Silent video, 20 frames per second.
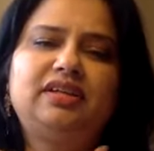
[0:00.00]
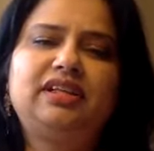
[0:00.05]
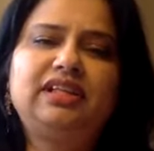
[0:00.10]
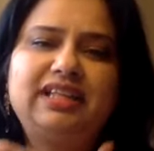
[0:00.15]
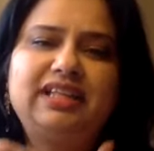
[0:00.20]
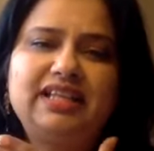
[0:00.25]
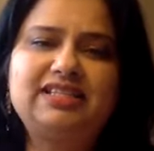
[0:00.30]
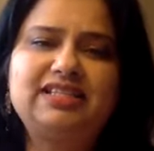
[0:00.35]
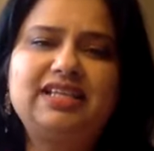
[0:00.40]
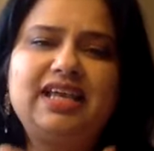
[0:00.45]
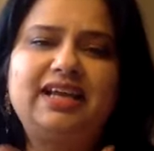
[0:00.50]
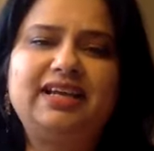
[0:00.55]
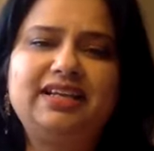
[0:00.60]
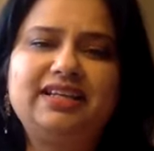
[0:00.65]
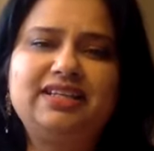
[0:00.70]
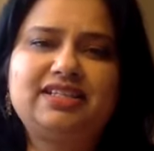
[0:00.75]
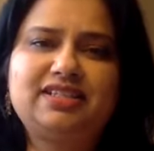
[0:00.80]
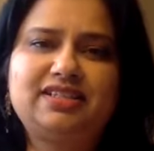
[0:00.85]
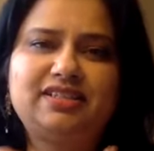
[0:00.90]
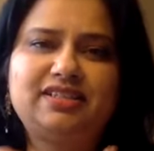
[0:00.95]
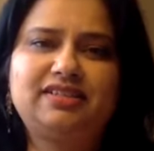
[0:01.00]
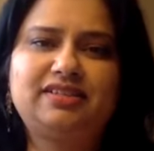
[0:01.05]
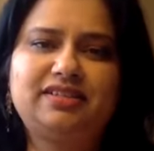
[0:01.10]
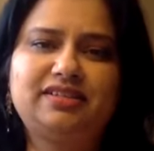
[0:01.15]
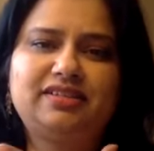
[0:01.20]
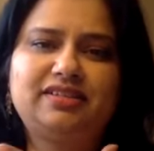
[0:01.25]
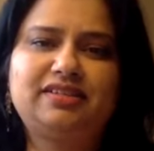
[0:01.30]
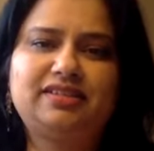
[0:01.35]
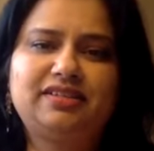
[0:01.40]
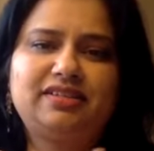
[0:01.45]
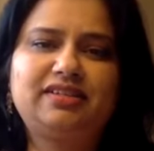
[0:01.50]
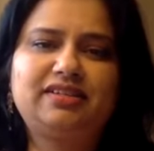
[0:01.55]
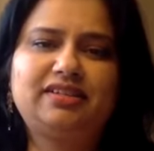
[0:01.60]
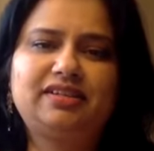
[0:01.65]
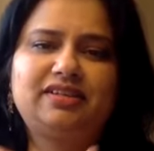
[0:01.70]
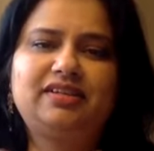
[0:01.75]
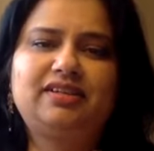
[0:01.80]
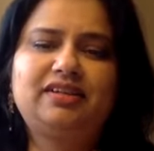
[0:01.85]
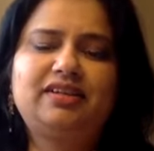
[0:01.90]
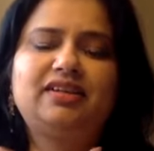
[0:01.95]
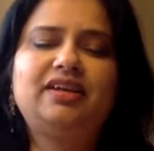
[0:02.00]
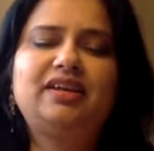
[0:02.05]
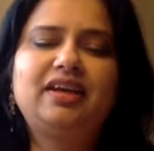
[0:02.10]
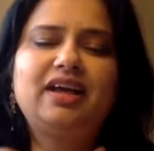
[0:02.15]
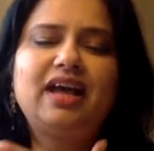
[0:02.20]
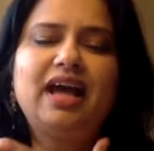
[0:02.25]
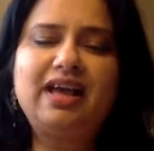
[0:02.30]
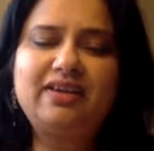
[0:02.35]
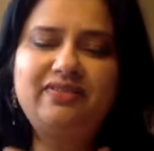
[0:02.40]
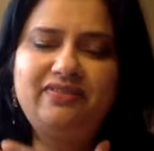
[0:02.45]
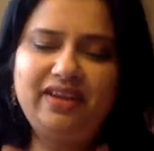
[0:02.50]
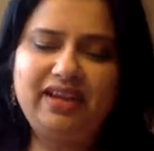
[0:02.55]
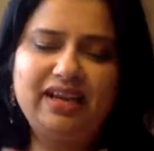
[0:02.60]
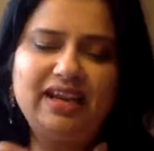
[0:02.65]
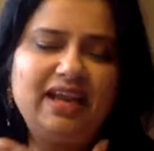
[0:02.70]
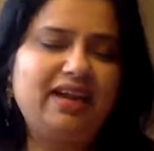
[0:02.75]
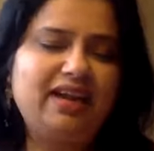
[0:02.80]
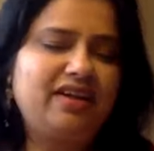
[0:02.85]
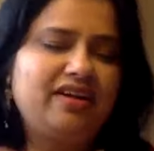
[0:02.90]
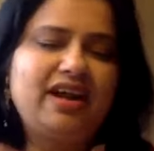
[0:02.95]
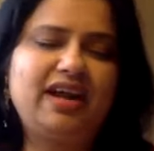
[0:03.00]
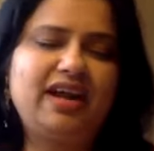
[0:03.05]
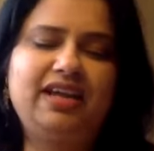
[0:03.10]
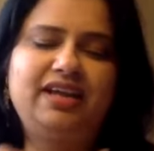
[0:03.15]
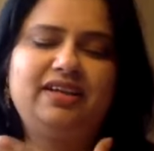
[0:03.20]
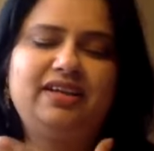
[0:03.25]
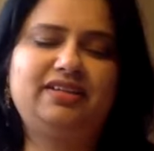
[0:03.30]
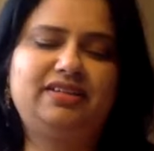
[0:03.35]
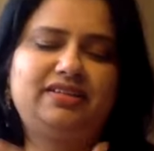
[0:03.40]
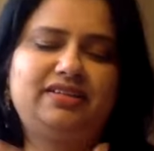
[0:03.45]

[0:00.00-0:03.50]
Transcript: This sadness. I feel like crying.